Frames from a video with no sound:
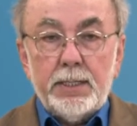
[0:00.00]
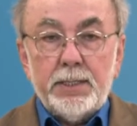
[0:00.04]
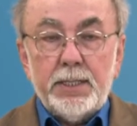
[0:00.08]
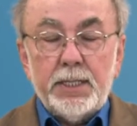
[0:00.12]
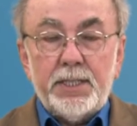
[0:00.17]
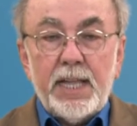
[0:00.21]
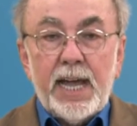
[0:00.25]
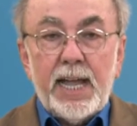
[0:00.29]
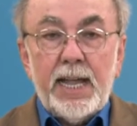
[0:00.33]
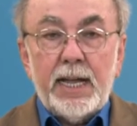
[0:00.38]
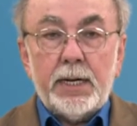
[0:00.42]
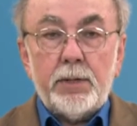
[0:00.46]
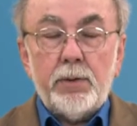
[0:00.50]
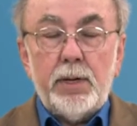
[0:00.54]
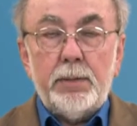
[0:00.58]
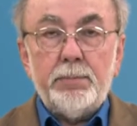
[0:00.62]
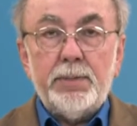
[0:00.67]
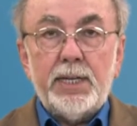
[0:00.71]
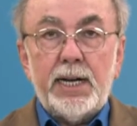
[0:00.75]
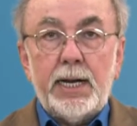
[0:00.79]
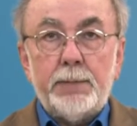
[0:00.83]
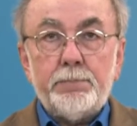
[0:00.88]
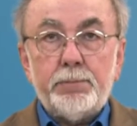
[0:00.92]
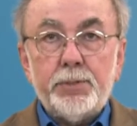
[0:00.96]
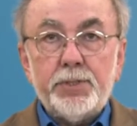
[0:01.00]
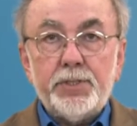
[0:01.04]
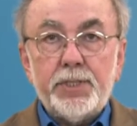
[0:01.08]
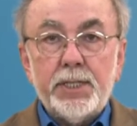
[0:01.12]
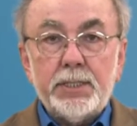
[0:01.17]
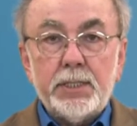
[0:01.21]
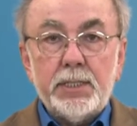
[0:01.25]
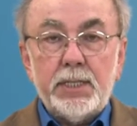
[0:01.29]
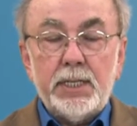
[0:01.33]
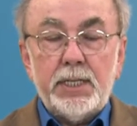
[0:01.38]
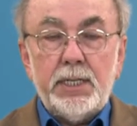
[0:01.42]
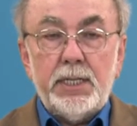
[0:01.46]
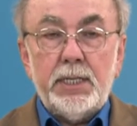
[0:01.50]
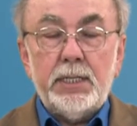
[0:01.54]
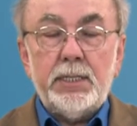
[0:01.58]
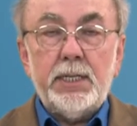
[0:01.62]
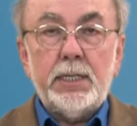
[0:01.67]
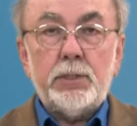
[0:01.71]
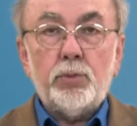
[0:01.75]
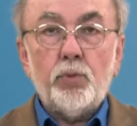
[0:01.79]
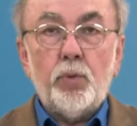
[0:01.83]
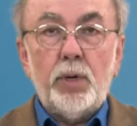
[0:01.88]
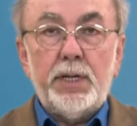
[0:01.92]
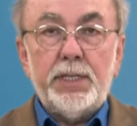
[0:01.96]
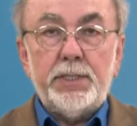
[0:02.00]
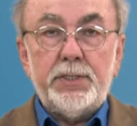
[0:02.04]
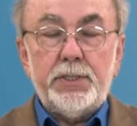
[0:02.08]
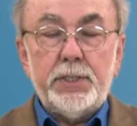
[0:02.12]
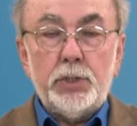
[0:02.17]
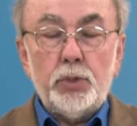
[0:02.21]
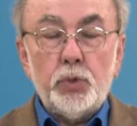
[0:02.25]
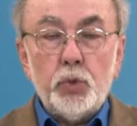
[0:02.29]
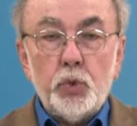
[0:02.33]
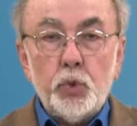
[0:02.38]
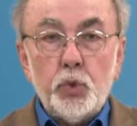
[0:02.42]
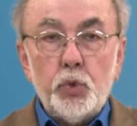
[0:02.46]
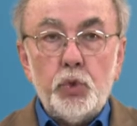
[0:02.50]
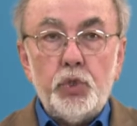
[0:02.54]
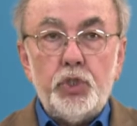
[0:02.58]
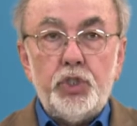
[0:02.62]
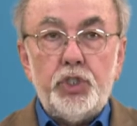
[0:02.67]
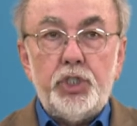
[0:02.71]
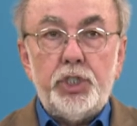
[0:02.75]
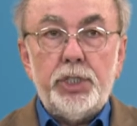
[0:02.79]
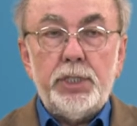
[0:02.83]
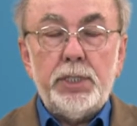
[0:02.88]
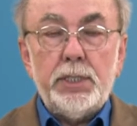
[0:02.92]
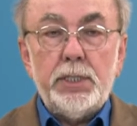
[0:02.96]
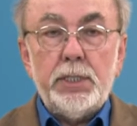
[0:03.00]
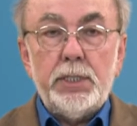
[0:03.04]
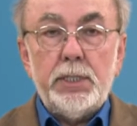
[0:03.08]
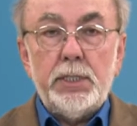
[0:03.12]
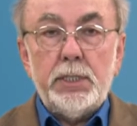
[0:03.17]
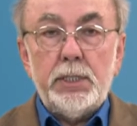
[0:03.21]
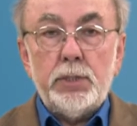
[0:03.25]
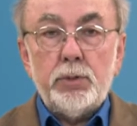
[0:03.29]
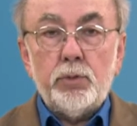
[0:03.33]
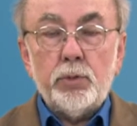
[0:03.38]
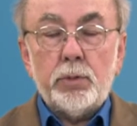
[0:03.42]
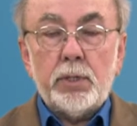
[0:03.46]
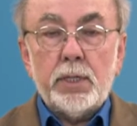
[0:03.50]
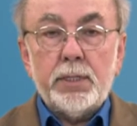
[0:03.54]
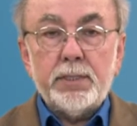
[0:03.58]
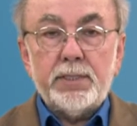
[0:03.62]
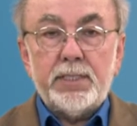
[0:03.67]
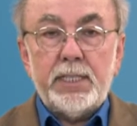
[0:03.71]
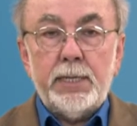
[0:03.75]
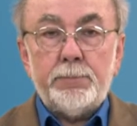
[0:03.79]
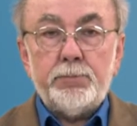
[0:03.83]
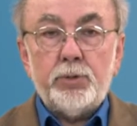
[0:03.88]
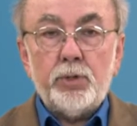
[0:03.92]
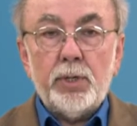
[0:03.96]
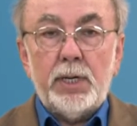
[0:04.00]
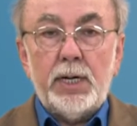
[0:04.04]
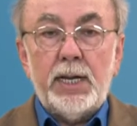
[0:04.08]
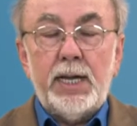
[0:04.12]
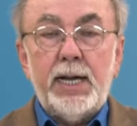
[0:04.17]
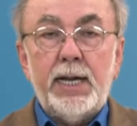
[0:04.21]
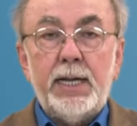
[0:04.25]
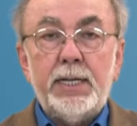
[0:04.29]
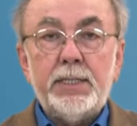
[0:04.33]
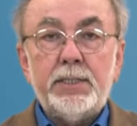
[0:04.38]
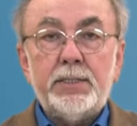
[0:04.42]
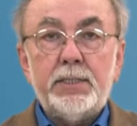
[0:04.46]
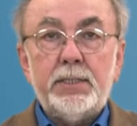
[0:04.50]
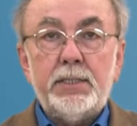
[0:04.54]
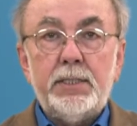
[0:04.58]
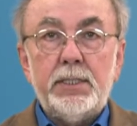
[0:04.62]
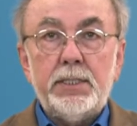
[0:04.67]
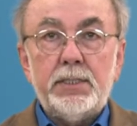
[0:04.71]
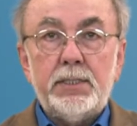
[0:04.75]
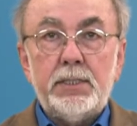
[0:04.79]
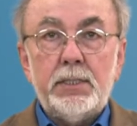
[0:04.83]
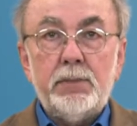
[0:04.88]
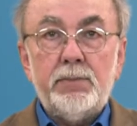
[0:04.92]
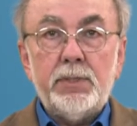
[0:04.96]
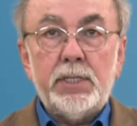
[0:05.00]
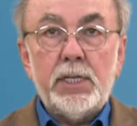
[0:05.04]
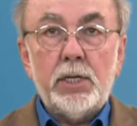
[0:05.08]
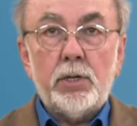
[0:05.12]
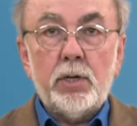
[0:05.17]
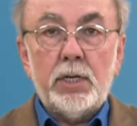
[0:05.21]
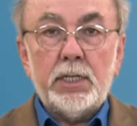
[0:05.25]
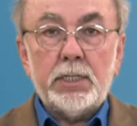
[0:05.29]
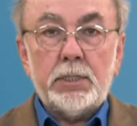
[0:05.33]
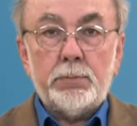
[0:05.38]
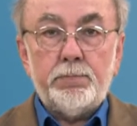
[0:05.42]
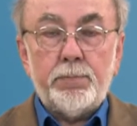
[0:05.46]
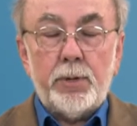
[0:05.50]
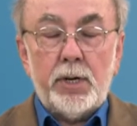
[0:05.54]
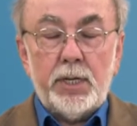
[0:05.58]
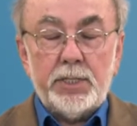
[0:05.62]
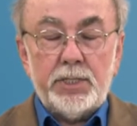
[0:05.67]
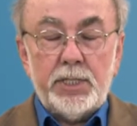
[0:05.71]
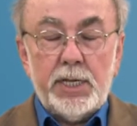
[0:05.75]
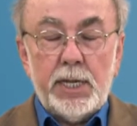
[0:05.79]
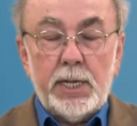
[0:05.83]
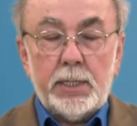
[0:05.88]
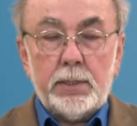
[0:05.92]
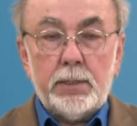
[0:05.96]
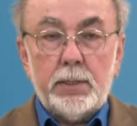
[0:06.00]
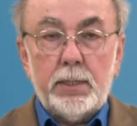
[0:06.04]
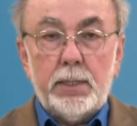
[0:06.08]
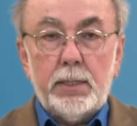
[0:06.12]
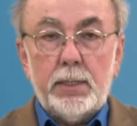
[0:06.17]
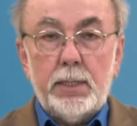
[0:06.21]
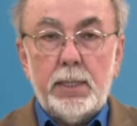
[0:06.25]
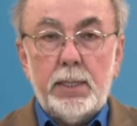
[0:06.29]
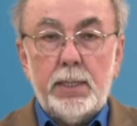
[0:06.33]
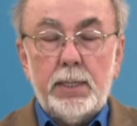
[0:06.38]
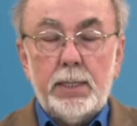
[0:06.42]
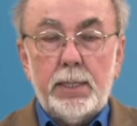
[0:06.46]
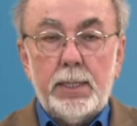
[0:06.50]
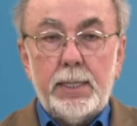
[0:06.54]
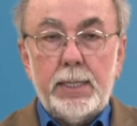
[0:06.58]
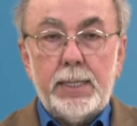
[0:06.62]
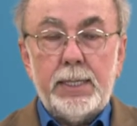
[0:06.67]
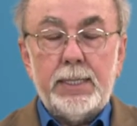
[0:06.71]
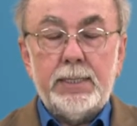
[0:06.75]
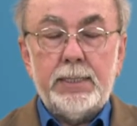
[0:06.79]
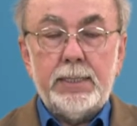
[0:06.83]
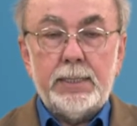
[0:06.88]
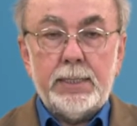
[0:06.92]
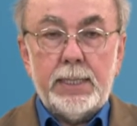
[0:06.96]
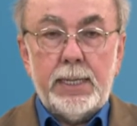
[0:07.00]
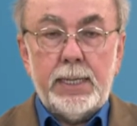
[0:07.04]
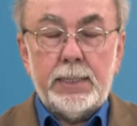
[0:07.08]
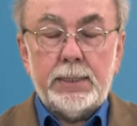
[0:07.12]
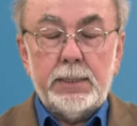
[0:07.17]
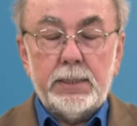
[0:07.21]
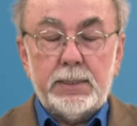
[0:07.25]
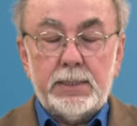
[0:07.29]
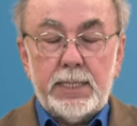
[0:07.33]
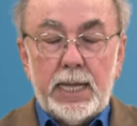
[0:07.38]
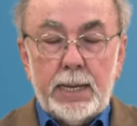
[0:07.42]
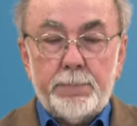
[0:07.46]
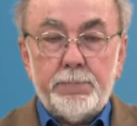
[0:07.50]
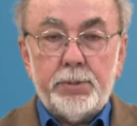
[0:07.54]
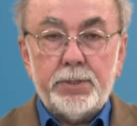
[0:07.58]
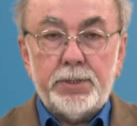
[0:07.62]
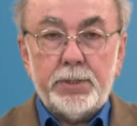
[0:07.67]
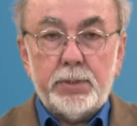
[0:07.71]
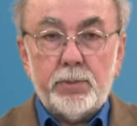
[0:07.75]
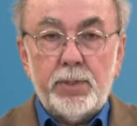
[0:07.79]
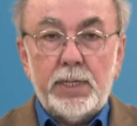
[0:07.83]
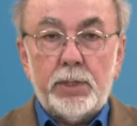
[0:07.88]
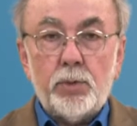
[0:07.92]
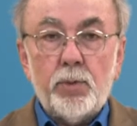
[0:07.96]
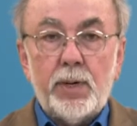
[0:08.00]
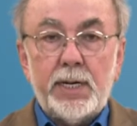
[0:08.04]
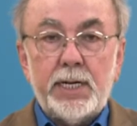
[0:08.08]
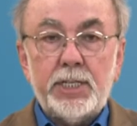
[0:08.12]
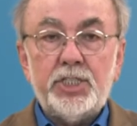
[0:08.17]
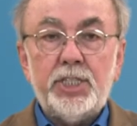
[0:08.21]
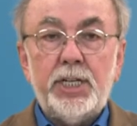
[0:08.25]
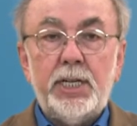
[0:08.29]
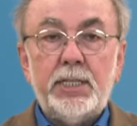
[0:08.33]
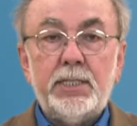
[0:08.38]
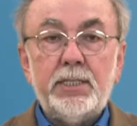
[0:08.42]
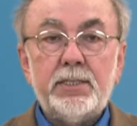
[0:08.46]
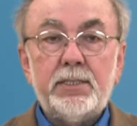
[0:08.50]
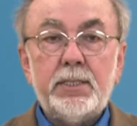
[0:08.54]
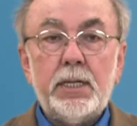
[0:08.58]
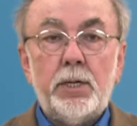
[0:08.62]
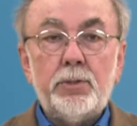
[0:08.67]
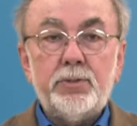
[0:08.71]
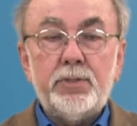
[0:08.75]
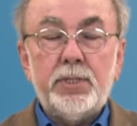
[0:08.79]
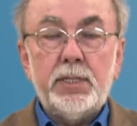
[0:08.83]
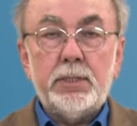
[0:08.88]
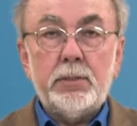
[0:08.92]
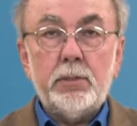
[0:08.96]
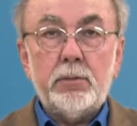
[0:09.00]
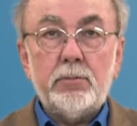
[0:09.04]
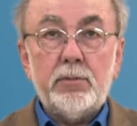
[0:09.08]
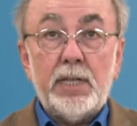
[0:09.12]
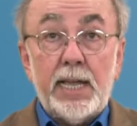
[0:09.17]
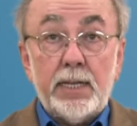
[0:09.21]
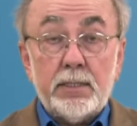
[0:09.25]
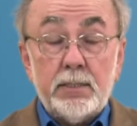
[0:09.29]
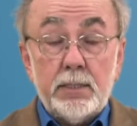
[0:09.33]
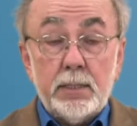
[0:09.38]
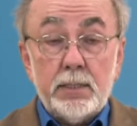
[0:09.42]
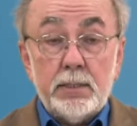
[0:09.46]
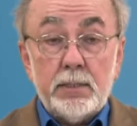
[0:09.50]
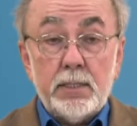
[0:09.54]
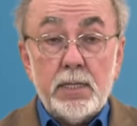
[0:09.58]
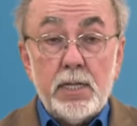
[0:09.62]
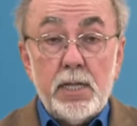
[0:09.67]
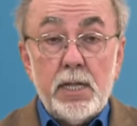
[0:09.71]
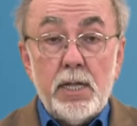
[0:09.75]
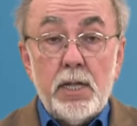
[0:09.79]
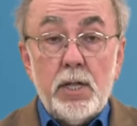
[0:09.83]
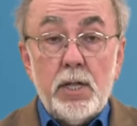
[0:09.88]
The diagram that I presented here that was used to conceptualize the Civic Ecology project at the Cypress Creek watershed in South Central Texas